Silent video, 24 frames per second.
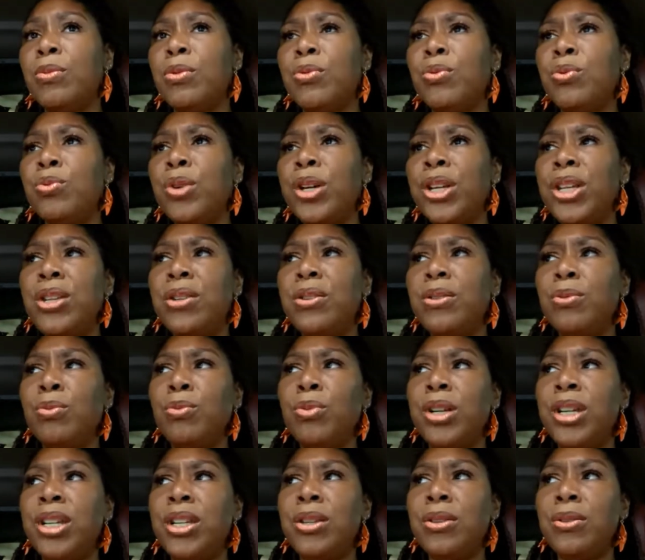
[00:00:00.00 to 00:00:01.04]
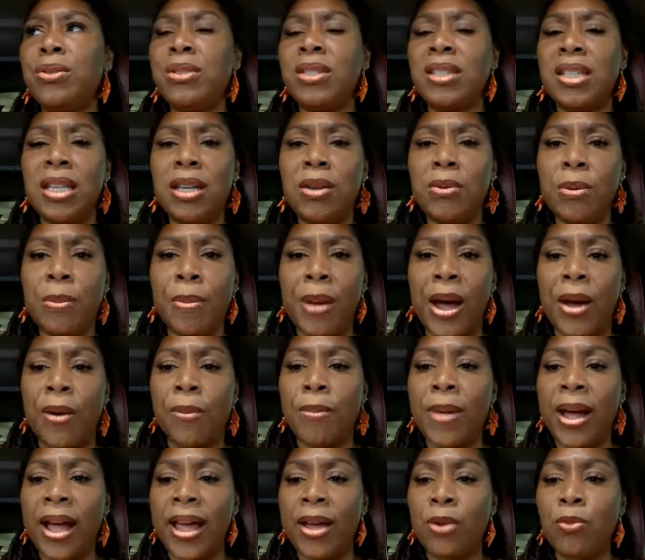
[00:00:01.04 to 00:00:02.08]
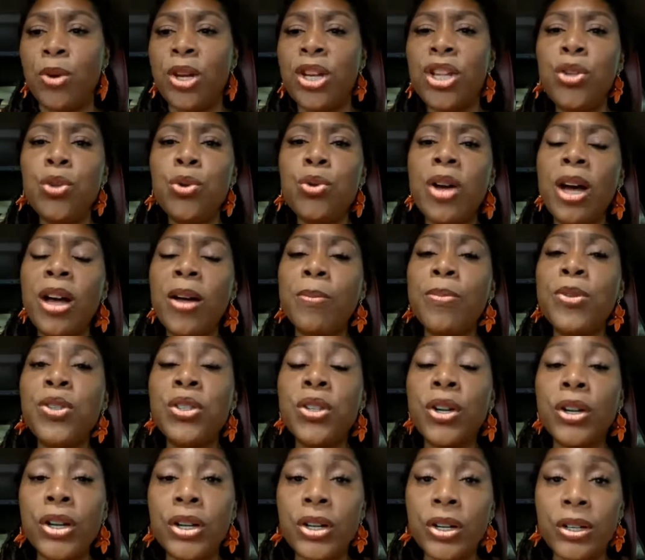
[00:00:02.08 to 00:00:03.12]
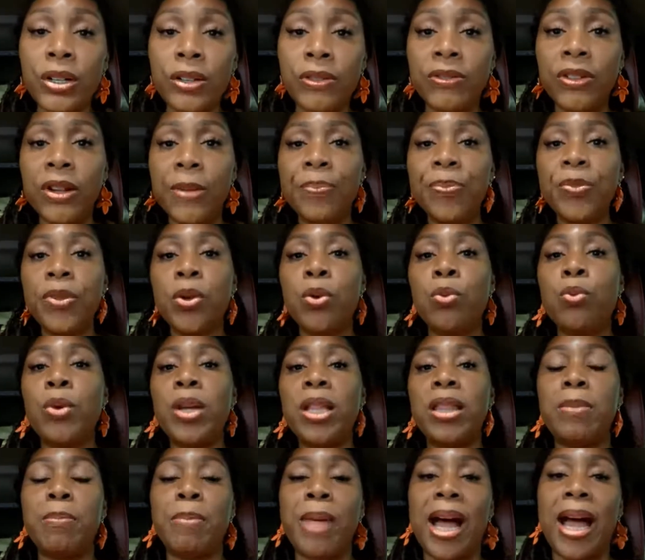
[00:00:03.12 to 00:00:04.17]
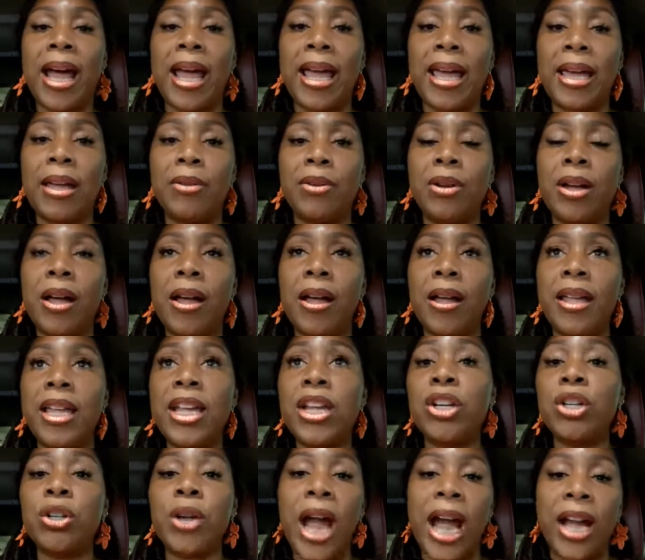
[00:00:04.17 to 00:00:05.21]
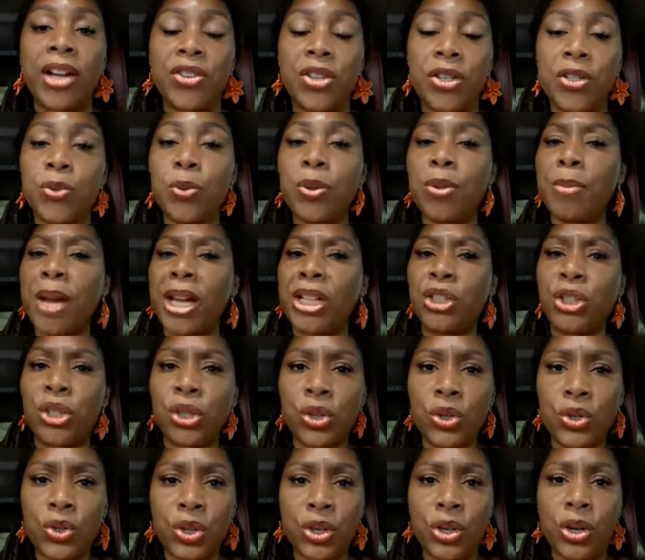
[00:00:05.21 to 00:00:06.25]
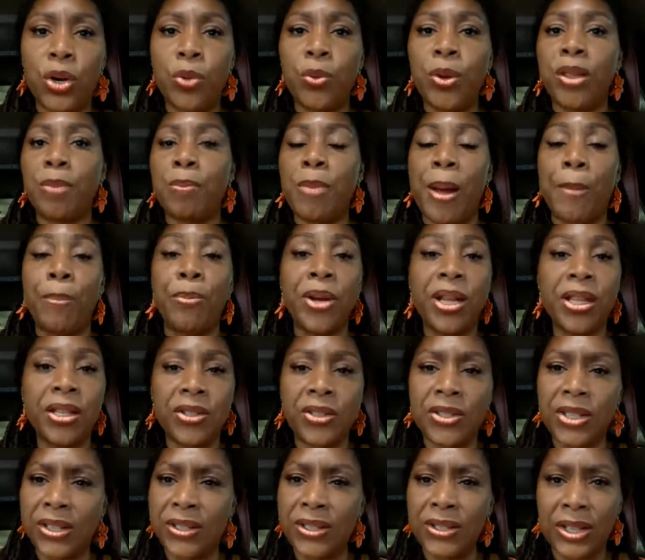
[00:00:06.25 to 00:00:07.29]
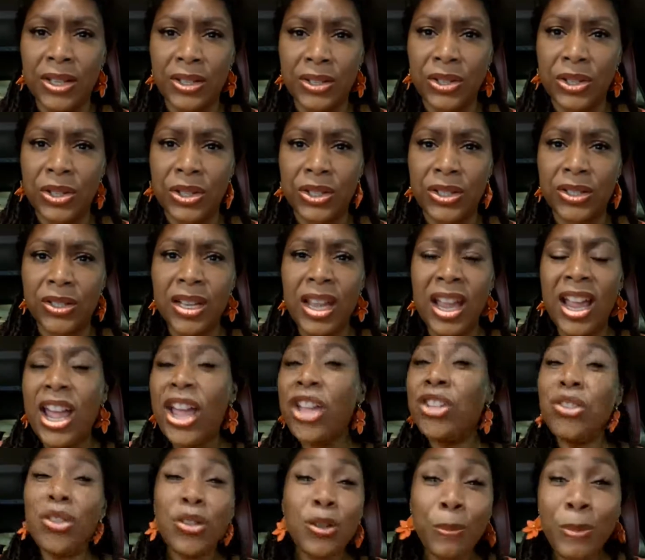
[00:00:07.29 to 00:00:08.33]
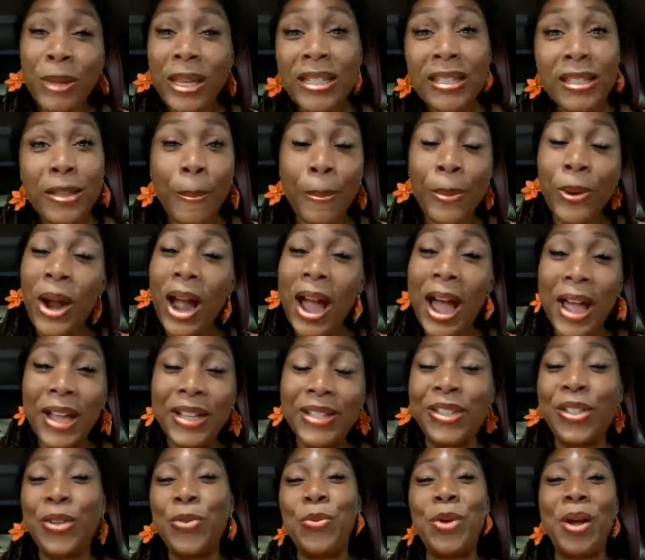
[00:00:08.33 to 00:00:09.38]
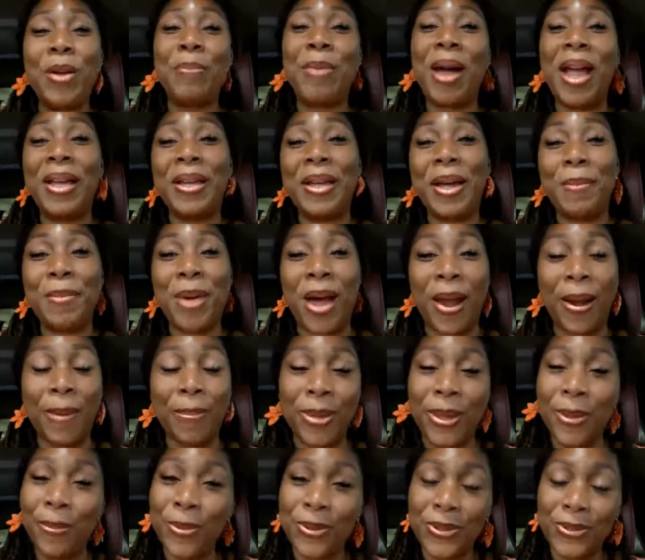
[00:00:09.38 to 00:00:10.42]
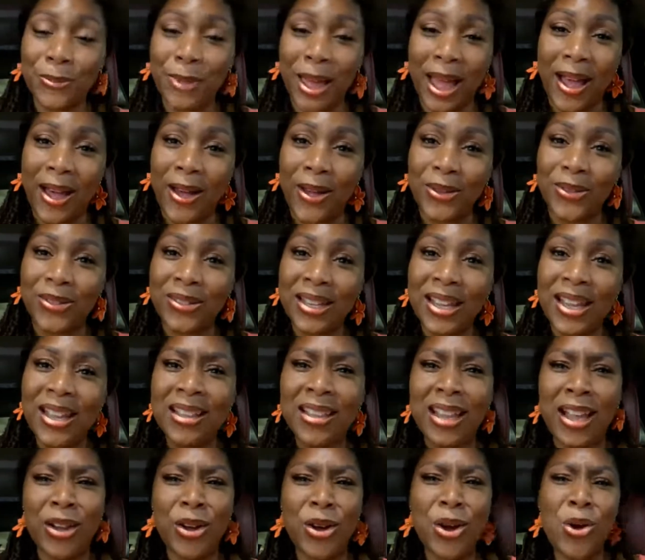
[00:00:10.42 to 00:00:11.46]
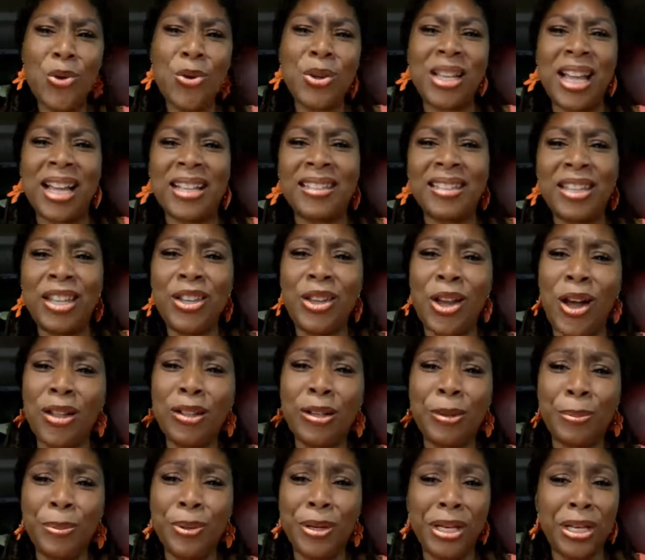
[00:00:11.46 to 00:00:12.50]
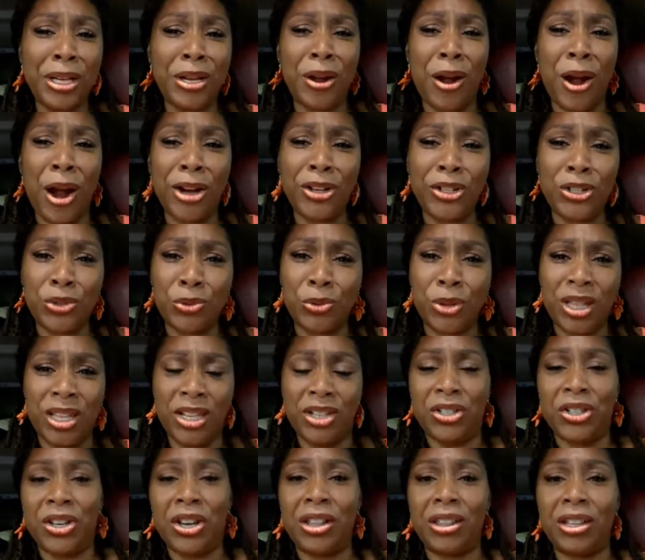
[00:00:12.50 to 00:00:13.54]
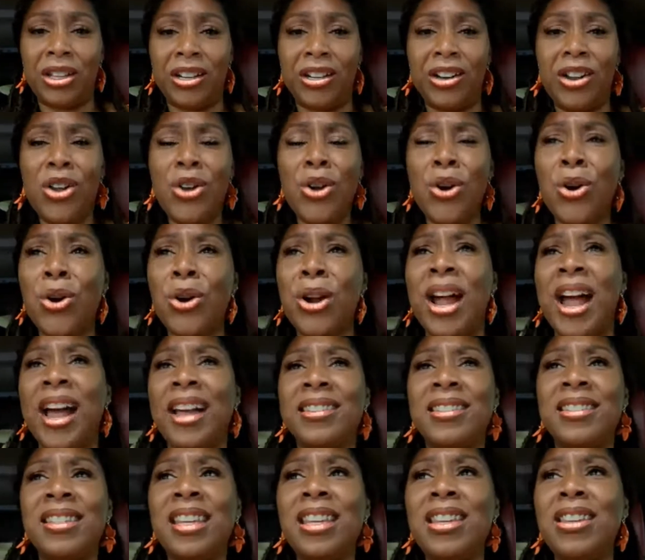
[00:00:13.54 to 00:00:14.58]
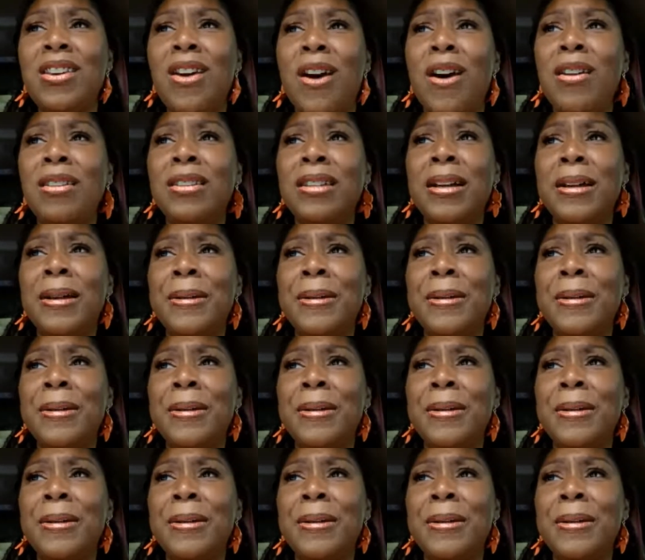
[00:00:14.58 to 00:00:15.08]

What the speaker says: What do you see about what do you observe with my interactions with my children or with my brothers and sisters? And you'd be surprised at what might come out of people's mouths. Like, oh, well, I see y'all are pretty harsh with each other, or I see y'all